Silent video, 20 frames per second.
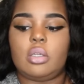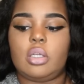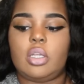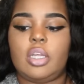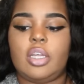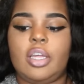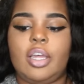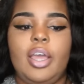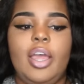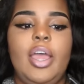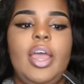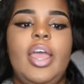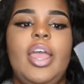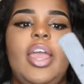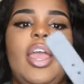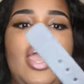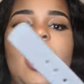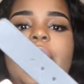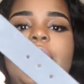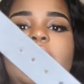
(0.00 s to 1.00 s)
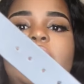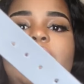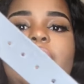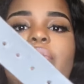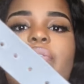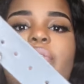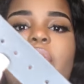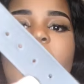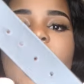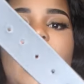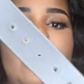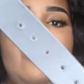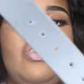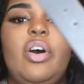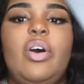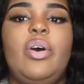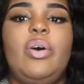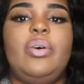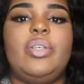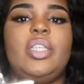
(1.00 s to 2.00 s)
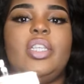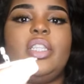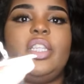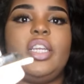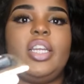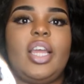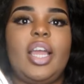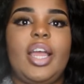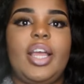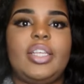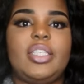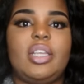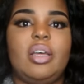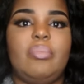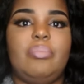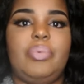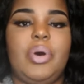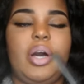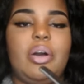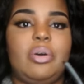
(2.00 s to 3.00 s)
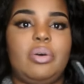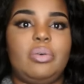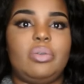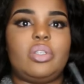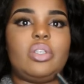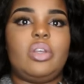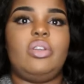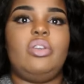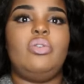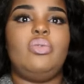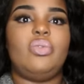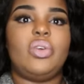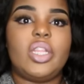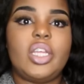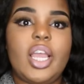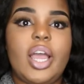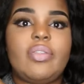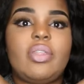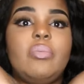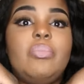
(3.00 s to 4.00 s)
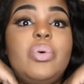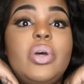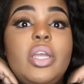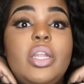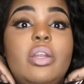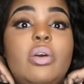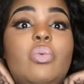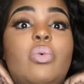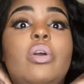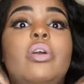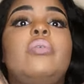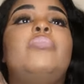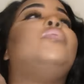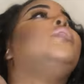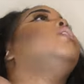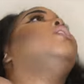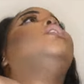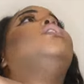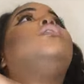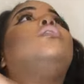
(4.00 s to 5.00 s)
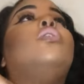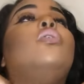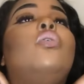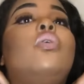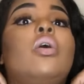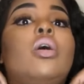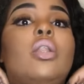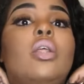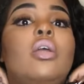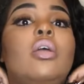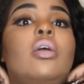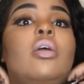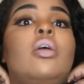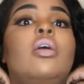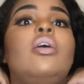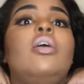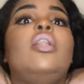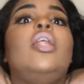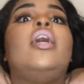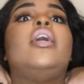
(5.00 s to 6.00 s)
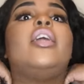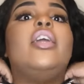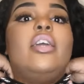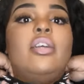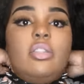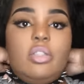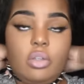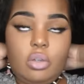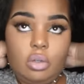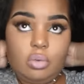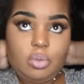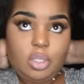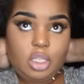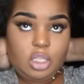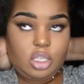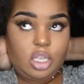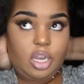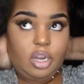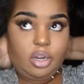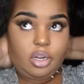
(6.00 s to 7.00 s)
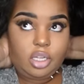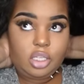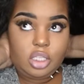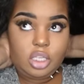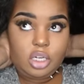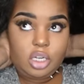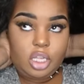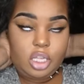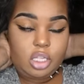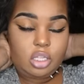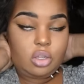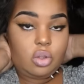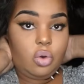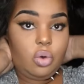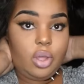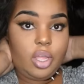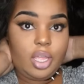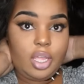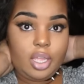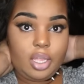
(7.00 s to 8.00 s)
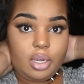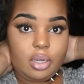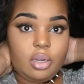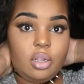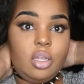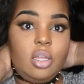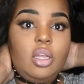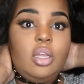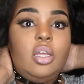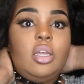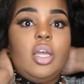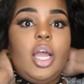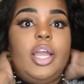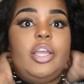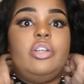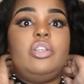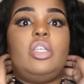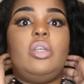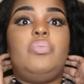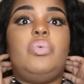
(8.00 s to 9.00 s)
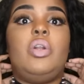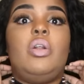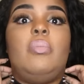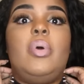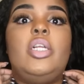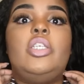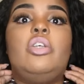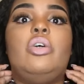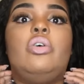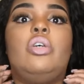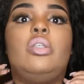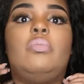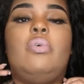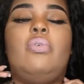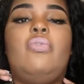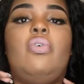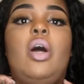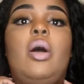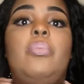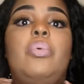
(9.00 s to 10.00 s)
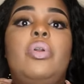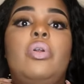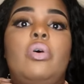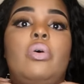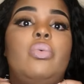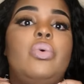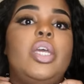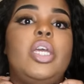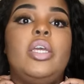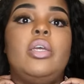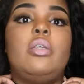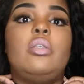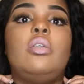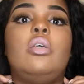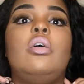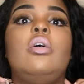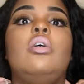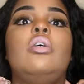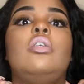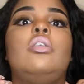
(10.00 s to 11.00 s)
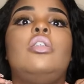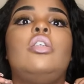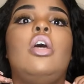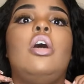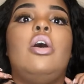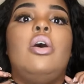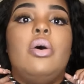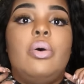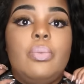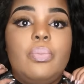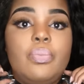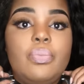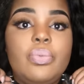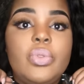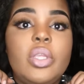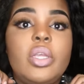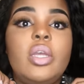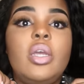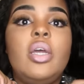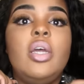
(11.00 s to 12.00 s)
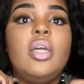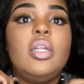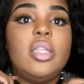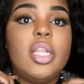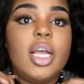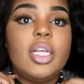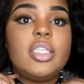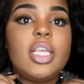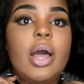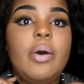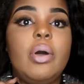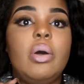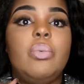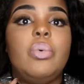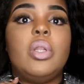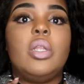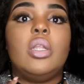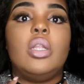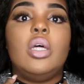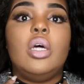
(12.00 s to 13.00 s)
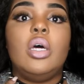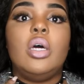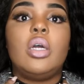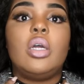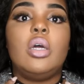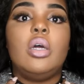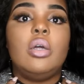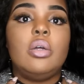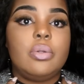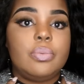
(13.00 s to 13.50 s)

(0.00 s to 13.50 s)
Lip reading: It has 5 holes, and then it has a buckle. So you really have to put in the work putting this on. And I can't do it with this hair because it'll get caught in. I usually put on my chokers before I put on wigs. So that's how it will look.